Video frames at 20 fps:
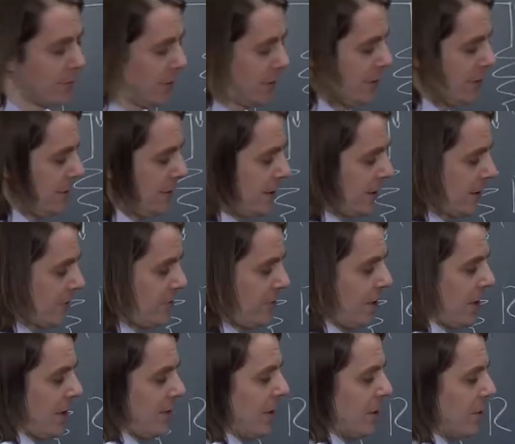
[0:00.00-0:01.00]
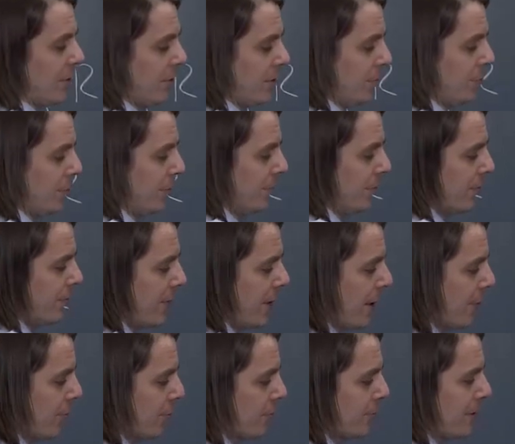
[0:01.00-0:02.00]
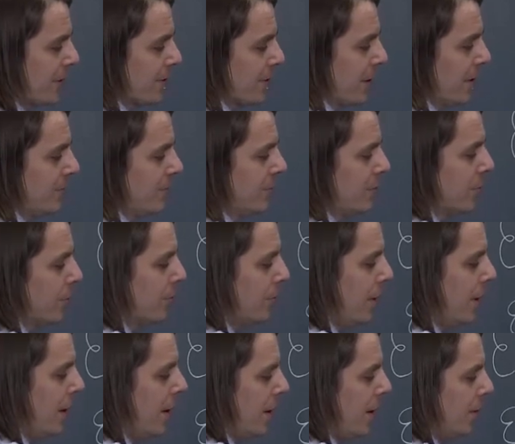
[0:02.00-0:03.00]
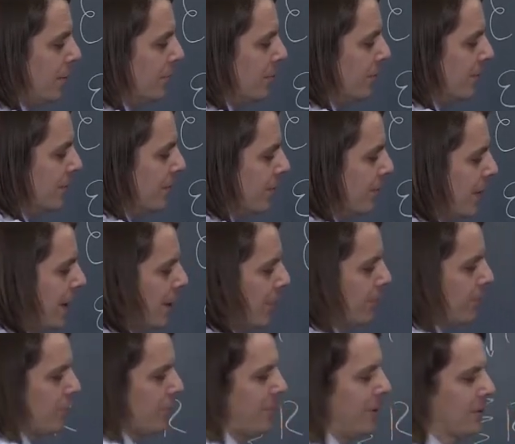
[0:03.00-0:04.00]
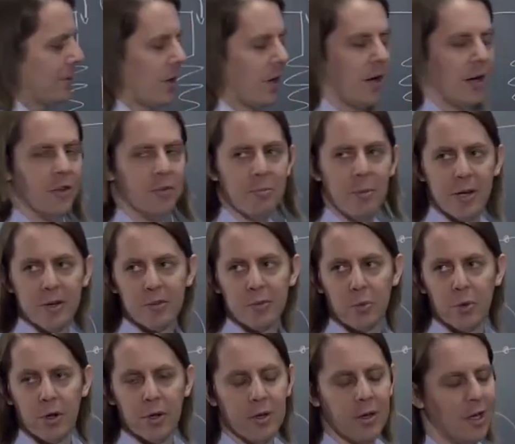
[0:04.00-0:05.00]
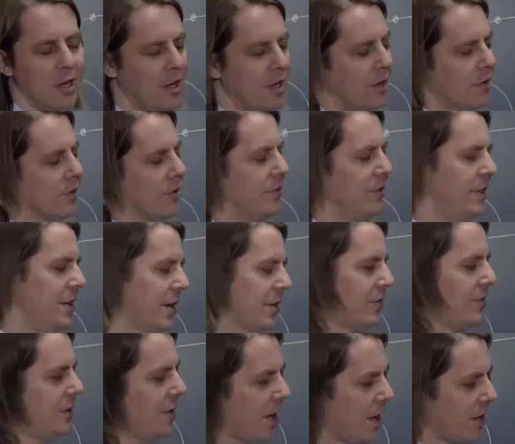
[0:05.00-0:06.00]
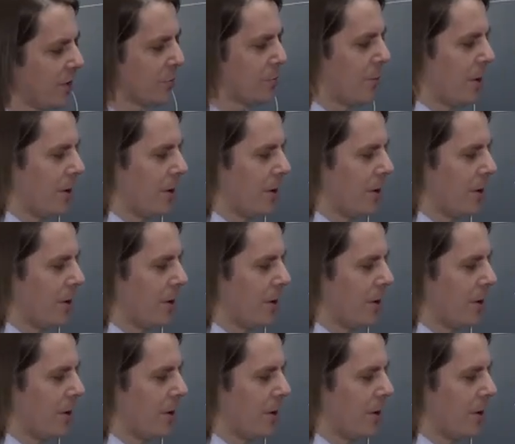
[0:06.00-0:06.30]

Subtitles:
Right? Dx di, the derivative of that with respect to I is 0, derivative of that with respect to I is minus 1. So if dx di is